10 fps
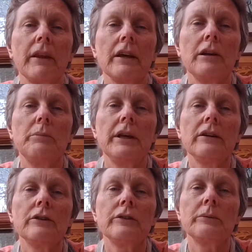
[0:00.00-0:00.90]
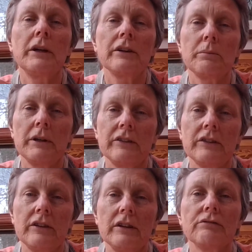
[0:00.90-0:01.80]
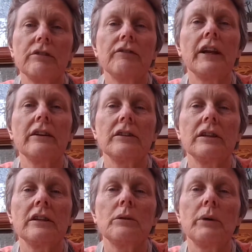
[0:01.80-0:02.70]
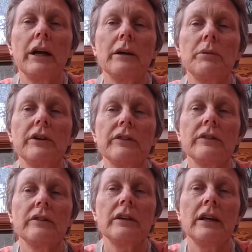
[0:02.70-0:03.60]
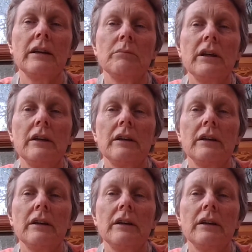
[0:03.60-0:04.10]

a being whose multiplicity is reflected in the way a person's name